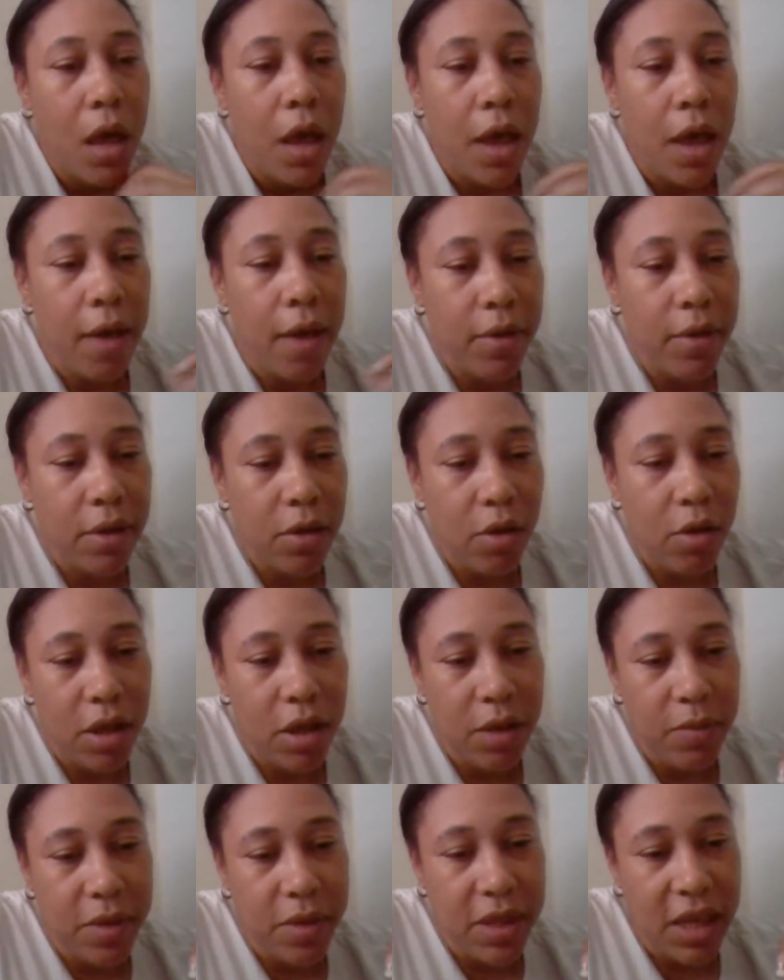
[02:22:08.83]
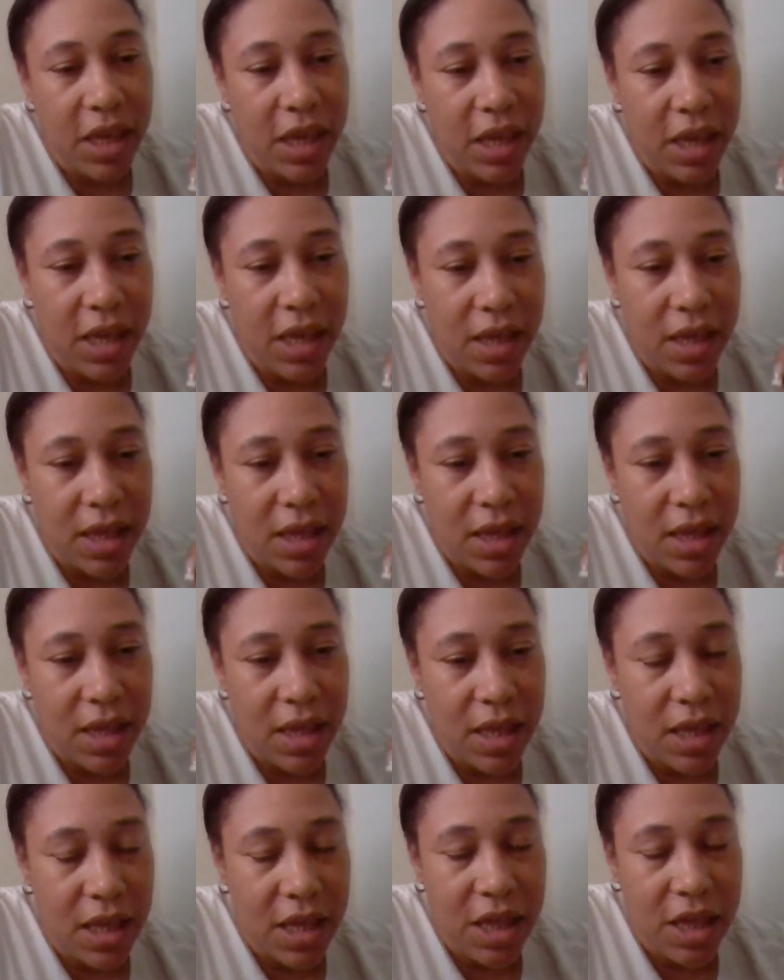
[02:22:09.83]
Eric thought he was getting kisses
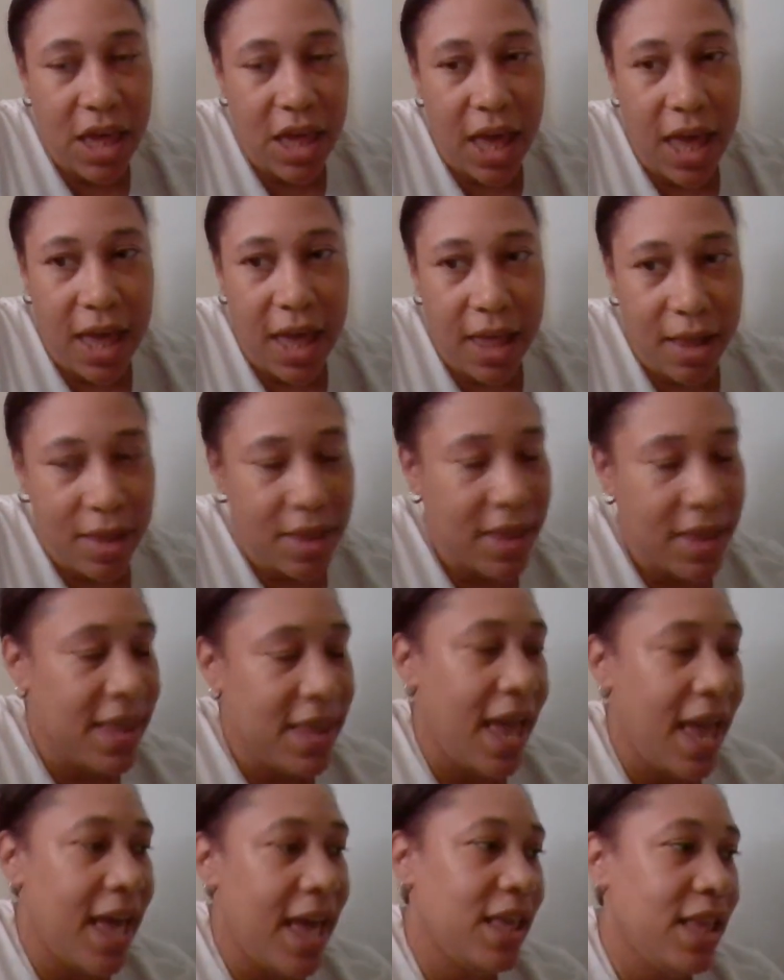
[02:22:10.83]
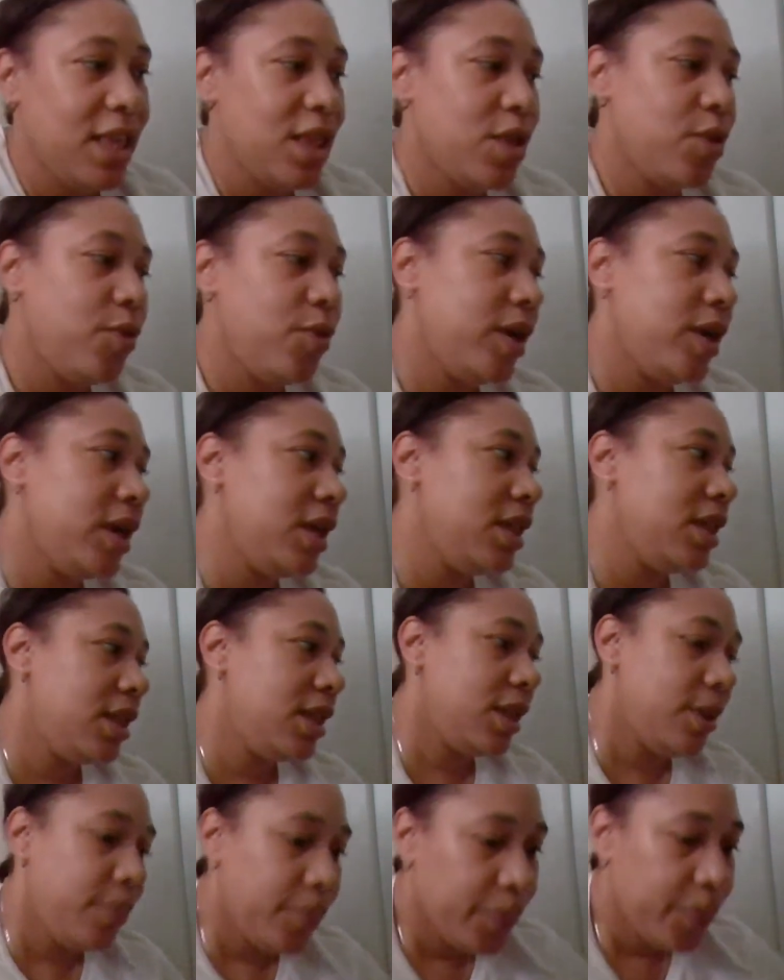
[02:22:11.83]
in the chat. That is
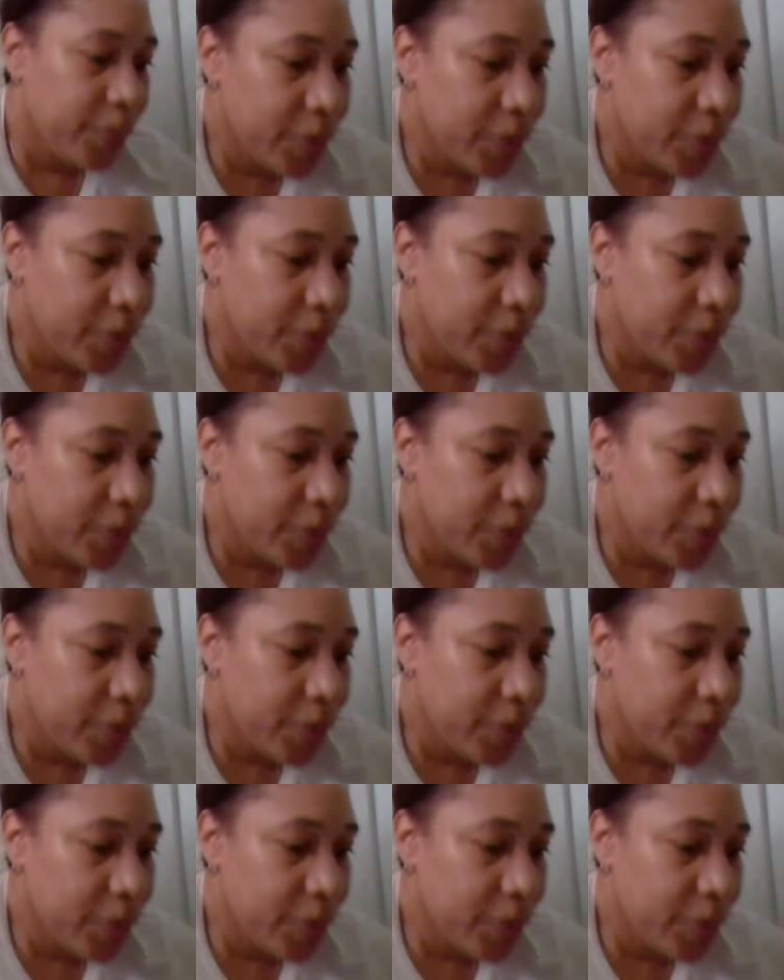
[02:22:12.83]
crazy.